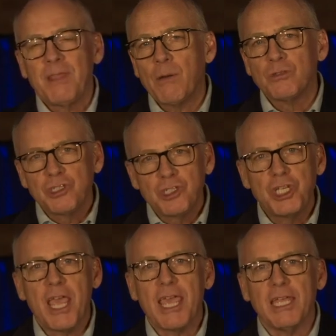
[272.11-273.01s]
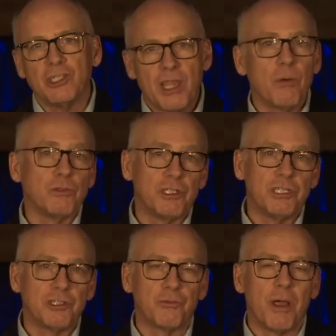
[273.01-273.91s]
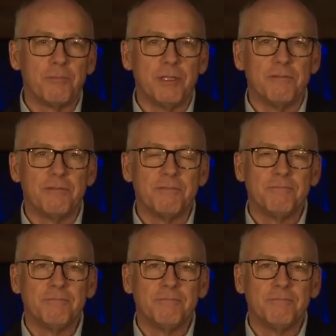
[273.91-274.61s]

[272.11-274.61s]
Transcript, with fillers: That was a change, that was disruptive.